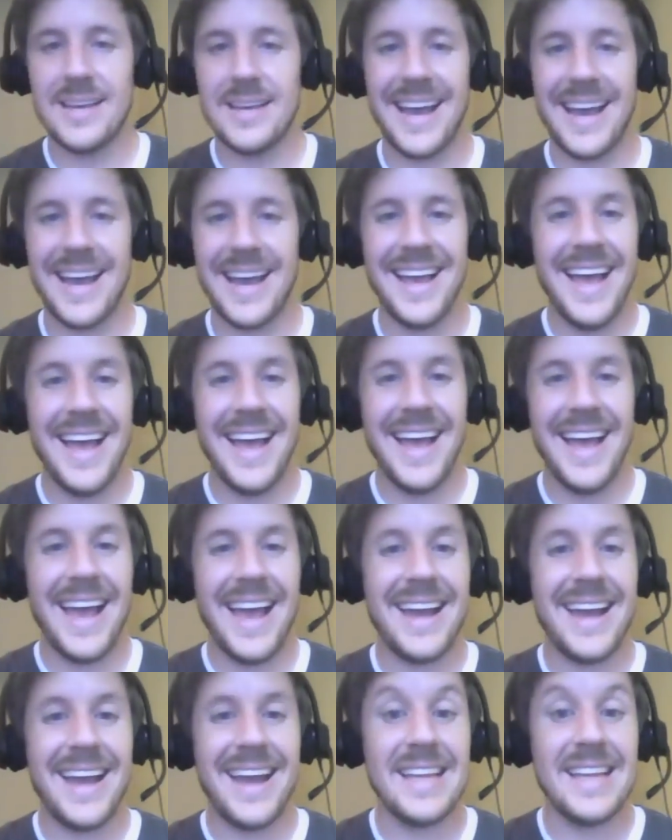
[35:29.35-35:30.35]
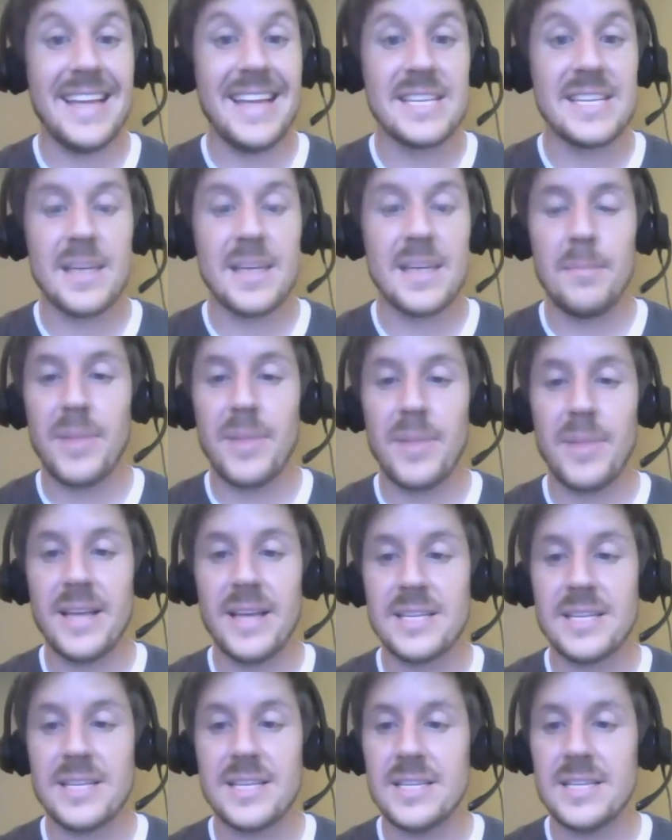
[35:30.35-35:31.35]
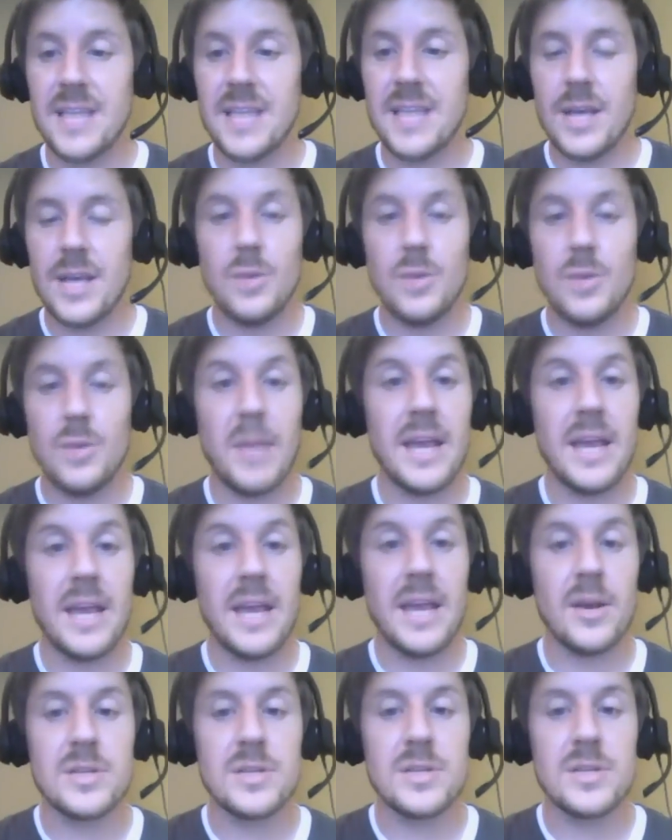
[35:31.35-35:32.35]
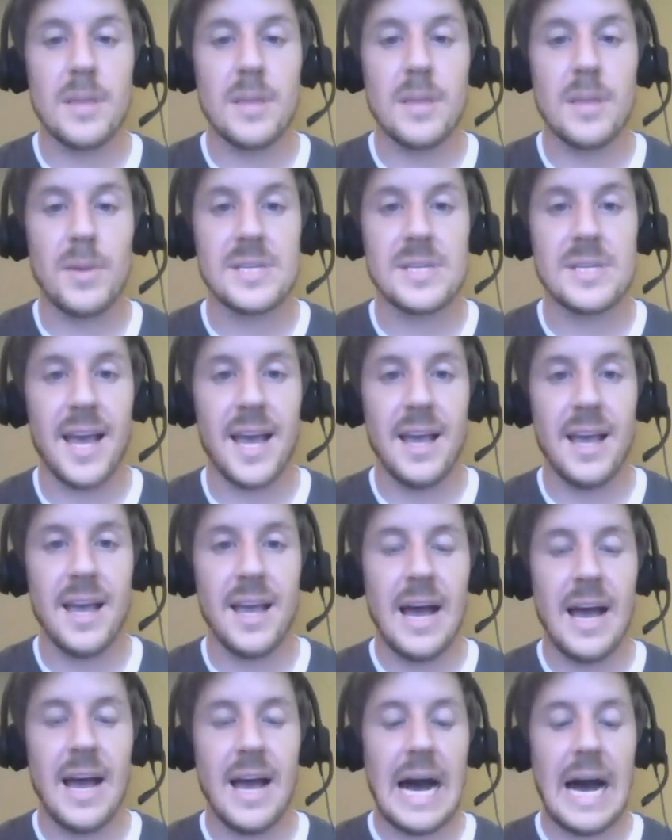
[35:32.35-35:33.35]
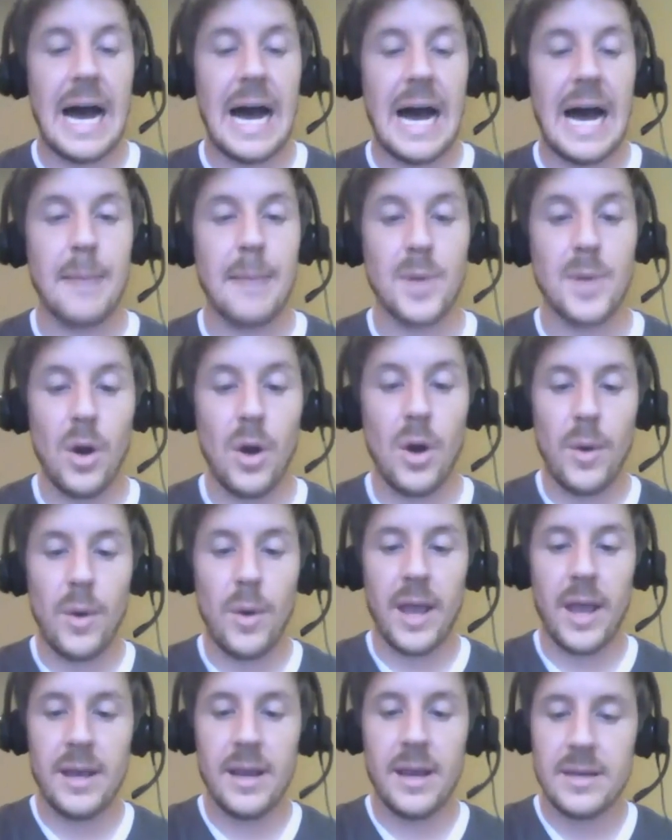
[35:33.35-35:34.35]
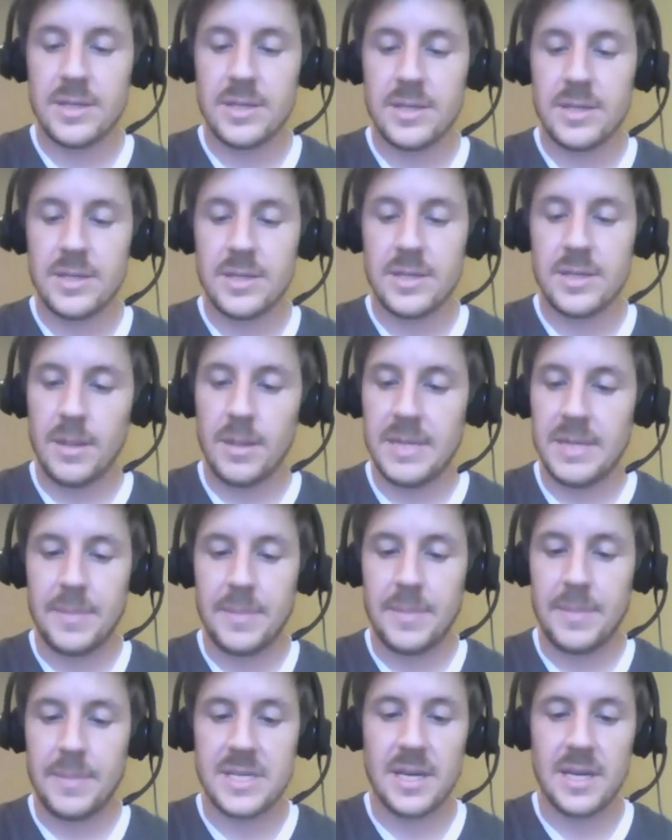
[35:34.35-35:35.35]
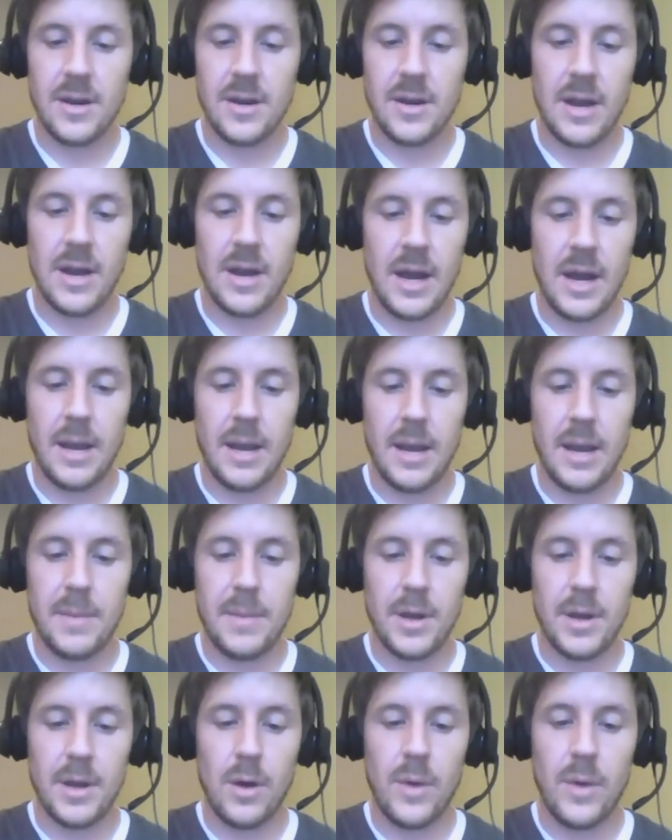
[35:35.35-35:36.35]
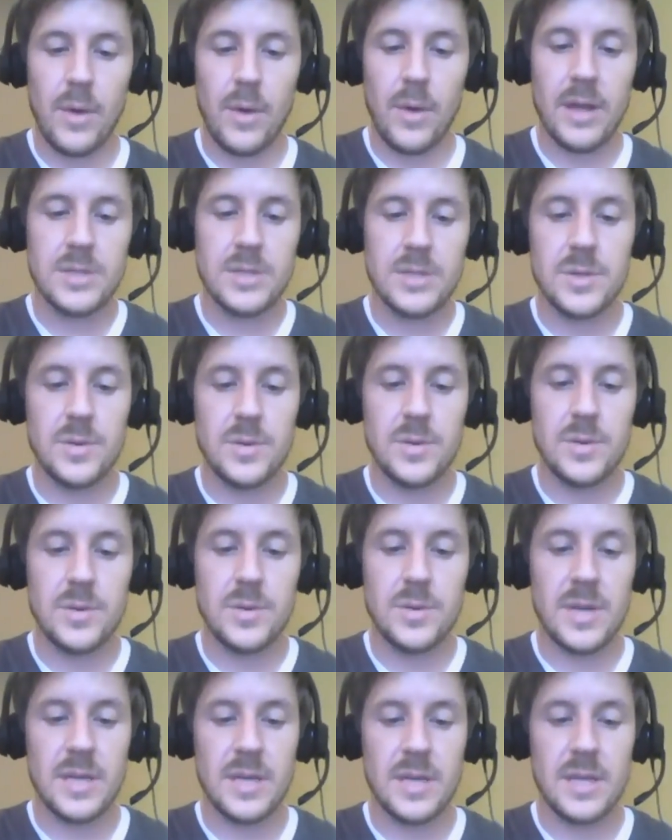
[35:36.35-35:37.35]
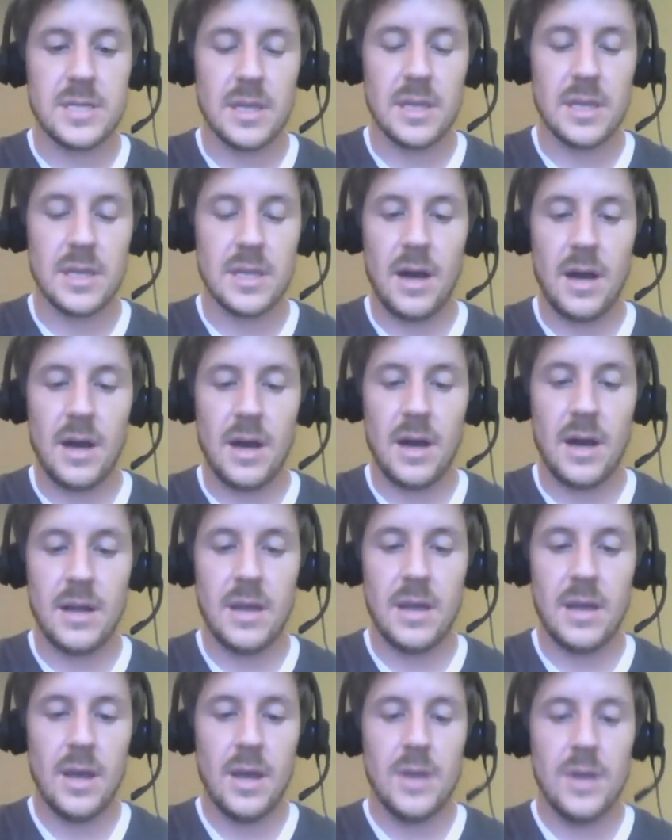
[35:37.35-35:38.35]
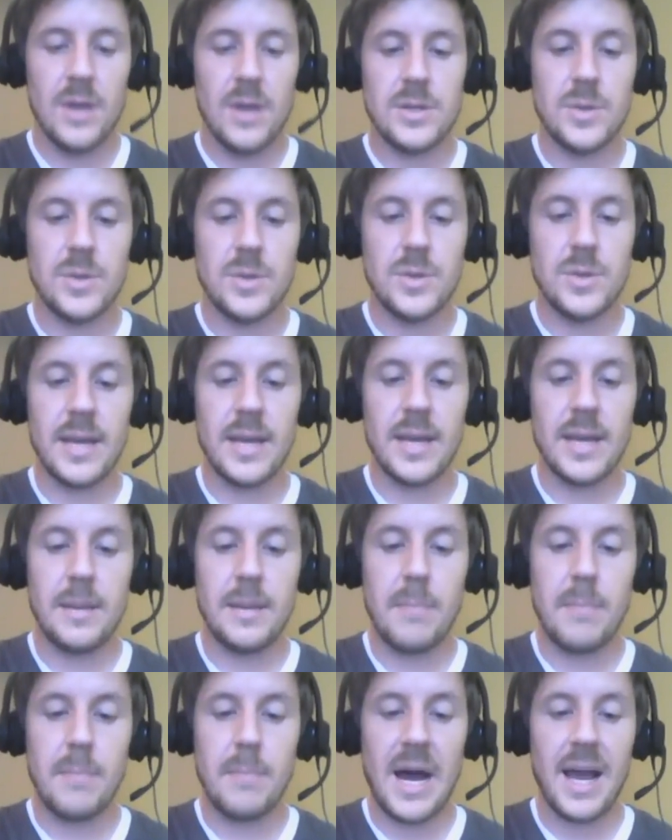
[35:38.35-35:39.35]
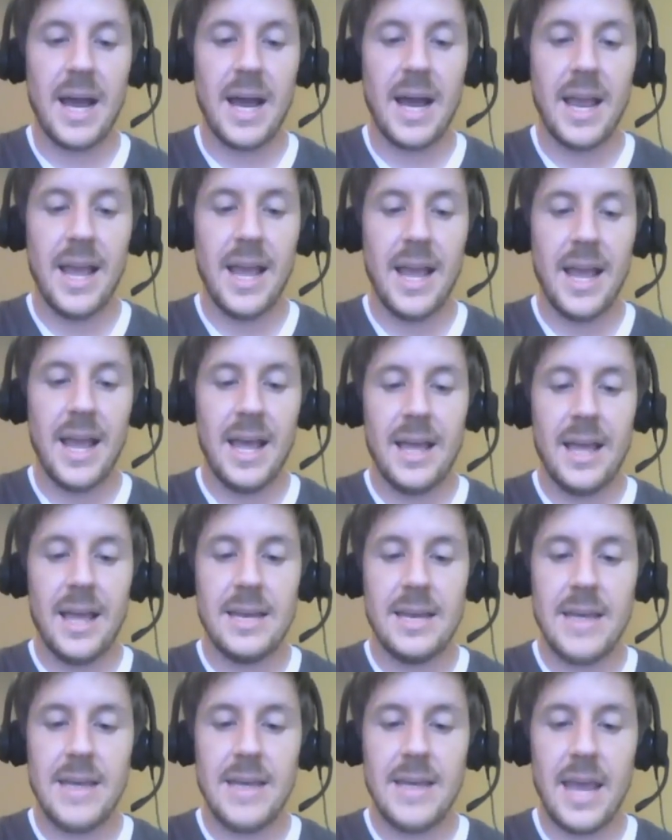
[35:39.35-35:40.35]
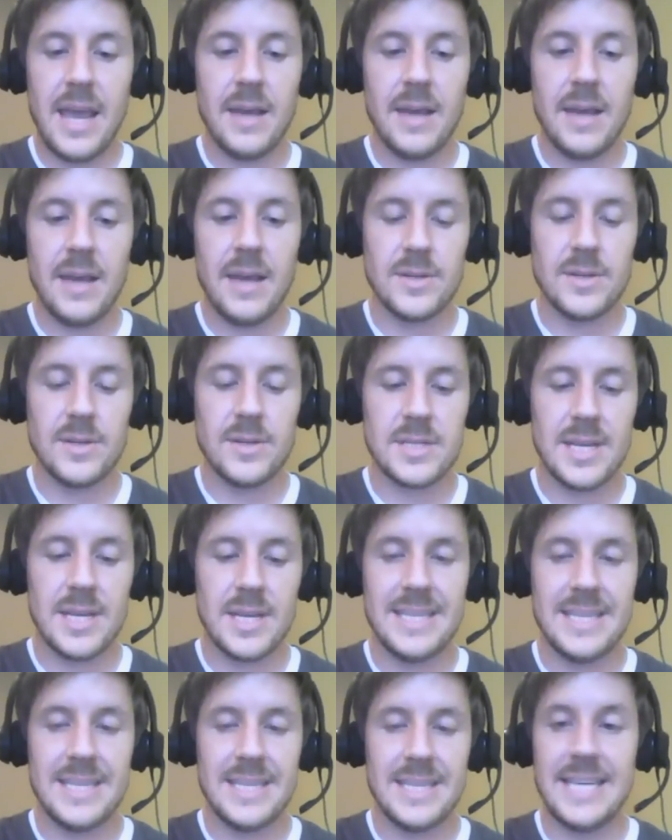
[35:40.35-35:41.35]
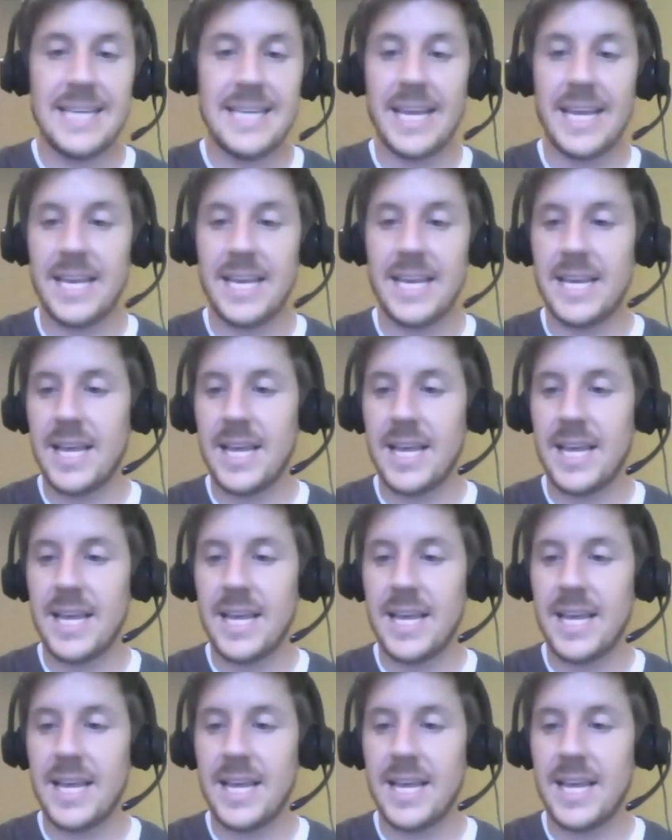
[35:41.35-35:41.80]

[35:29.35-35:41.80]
Okay, and in some places you may hear someone say, "I'm going." So let me type this in here. I'm going to the salon to get my nails did.